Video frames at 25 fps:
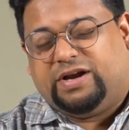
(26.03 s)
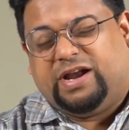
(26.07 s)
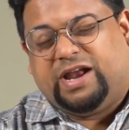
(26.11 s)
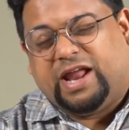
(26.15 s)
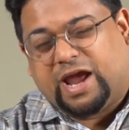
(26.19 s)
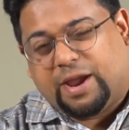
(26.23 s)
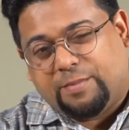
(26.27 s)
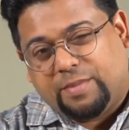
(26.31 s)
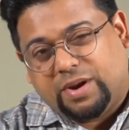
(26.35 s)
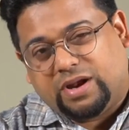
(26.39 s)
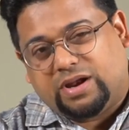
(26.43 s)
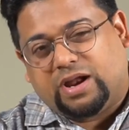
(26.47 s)

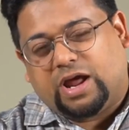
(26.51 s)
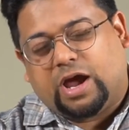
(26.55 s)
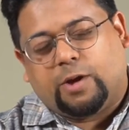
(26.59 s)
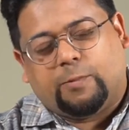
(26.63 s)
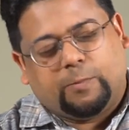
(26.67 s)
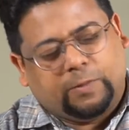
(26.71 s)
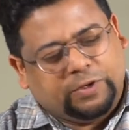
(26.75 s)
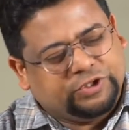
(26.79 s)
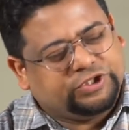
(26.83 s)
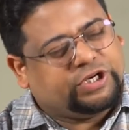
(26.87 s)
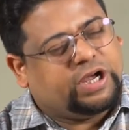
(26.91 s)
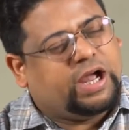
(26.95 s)
damn it, I
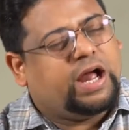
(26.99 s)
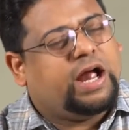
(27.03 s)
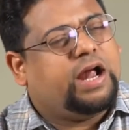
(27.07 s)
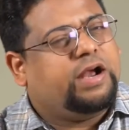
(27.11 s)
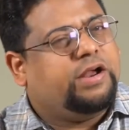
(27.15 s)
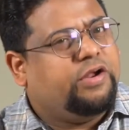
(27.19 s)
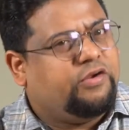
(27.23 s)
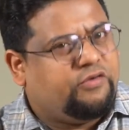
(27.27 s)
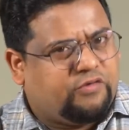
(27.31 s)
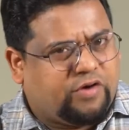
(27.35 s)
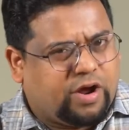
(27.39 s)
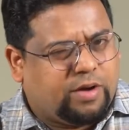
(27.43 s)
wish I
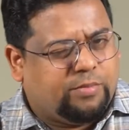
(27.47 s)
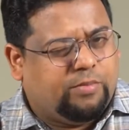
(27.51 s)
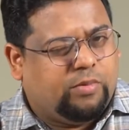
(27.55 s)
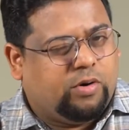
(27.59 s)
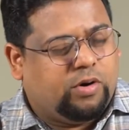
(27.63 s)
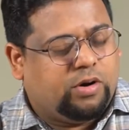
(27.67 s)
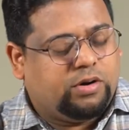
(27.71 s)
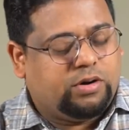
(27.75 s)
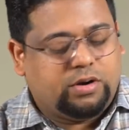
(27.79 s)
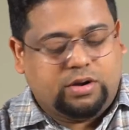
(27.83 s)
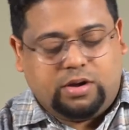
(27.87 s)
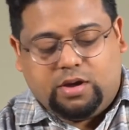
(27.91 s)
had a
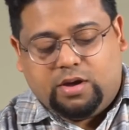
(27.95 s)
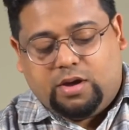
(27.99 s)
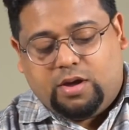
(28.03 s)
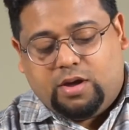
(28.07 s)
tripod.